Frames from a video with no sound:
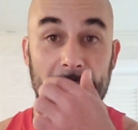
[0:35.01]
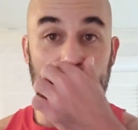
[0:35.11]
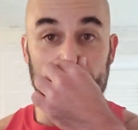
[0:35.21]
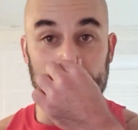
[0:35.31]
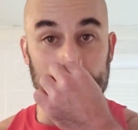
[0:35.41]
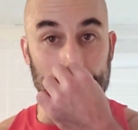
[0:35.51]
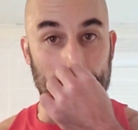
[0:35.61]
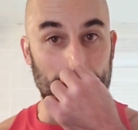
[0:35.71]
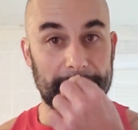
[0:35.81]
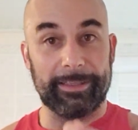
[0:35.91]
I think
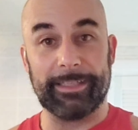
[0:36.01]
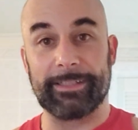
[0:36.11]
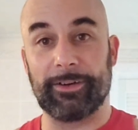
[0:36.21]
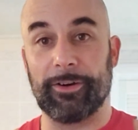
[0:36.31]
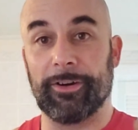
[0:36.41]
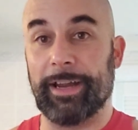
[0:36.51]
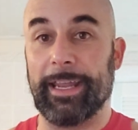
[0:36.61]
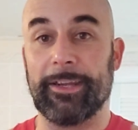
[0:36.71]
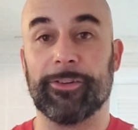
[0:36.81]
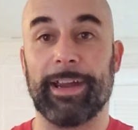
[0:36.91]
power cleans are
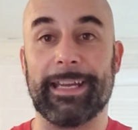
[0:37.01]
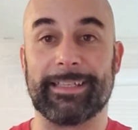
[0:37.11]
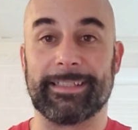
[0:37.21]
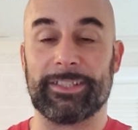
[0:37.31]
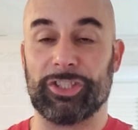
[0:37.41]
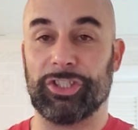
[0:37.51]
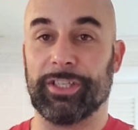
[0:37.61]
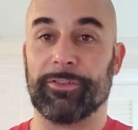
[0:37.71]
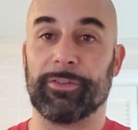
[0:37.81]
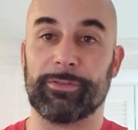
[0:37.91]
a great
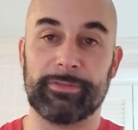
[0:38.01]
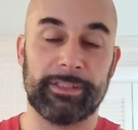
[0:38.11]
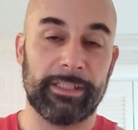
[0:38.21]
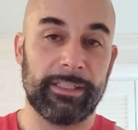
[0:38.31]
general